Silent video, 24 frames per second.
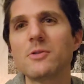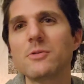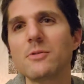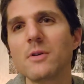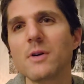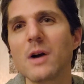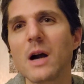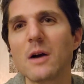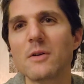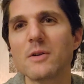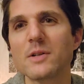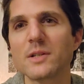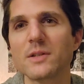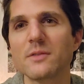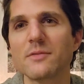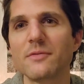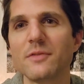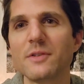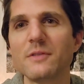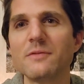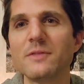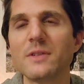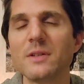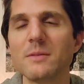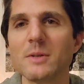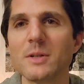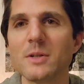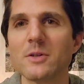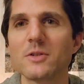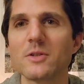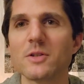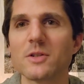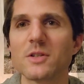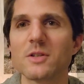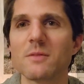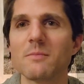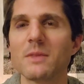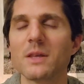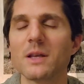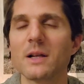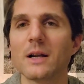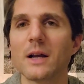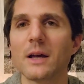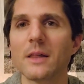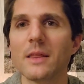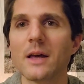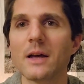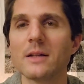hours and 50 minutes or something
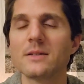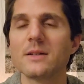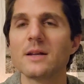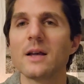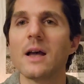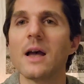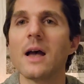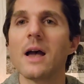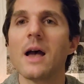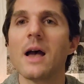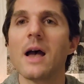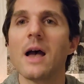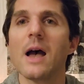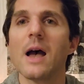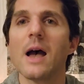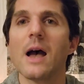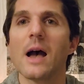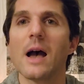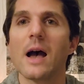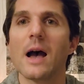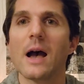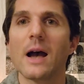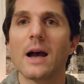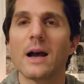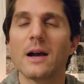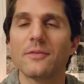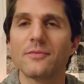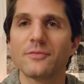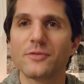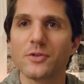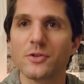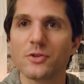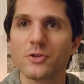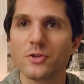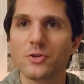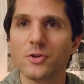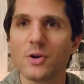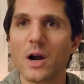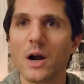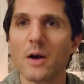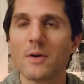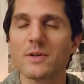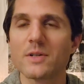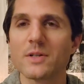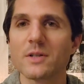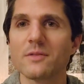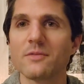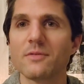like that. After 2
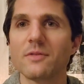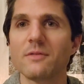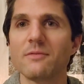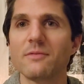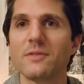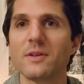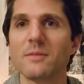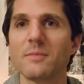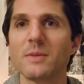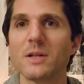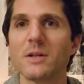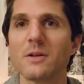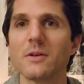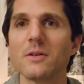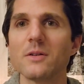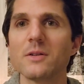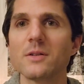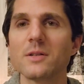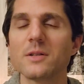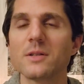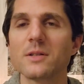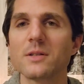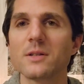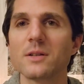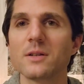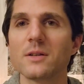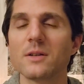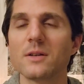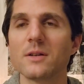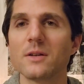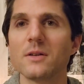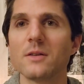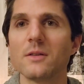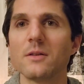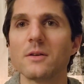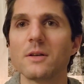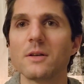hours and 50 minutes, the